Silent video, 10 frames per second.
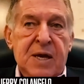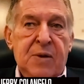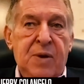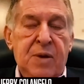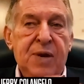
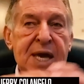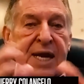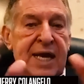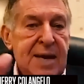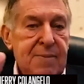we had a
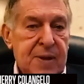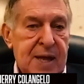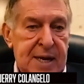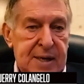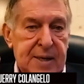game
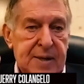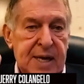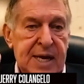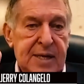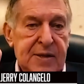plan,
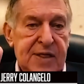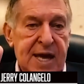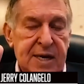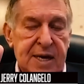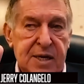and
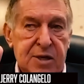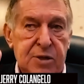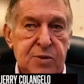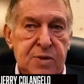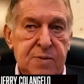that
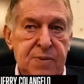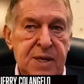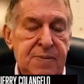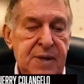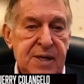included me
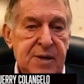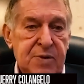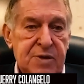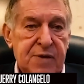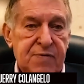meeting
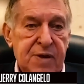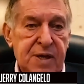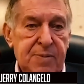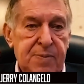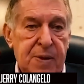with
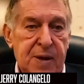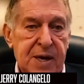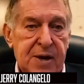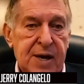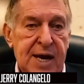every
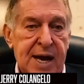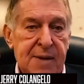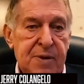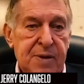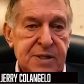player
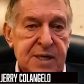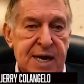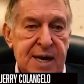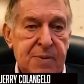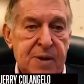eyeball to
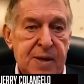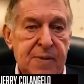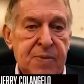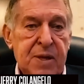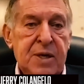
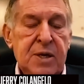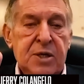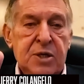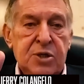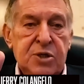eyeball,
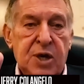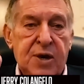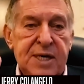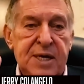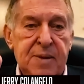
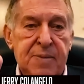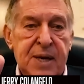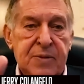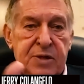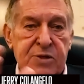talking
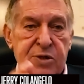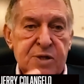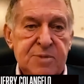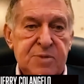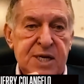about the
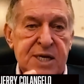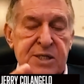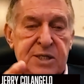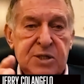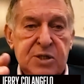
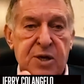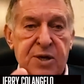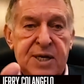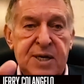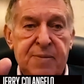circumstances,
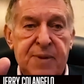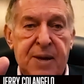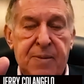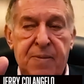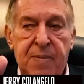talking
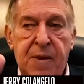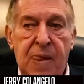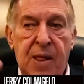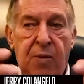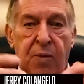about,
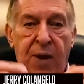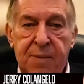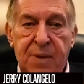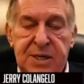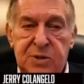why
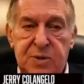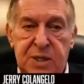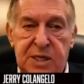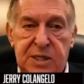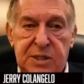am I doing
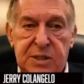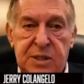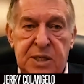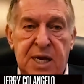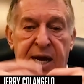this?
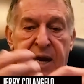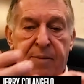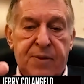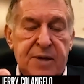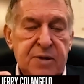Mm-hmm. I'm
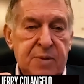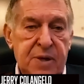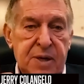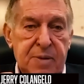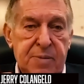proud to
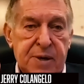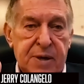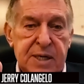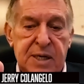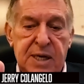be an
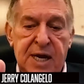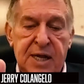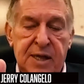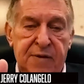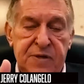American. I
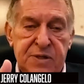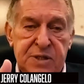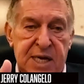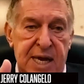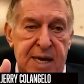love this
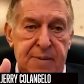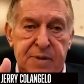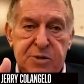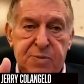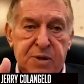game.
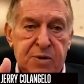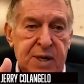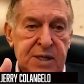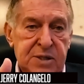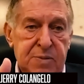It's been
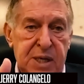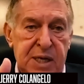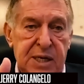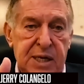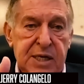great to
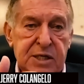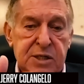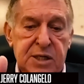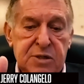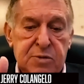me.
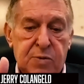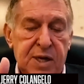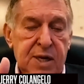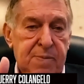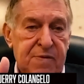It's
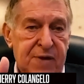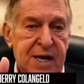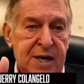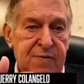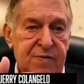really
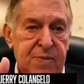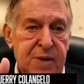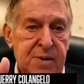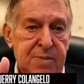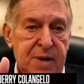provided for
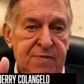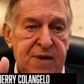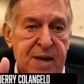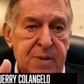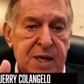me and my
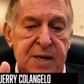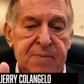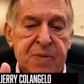family.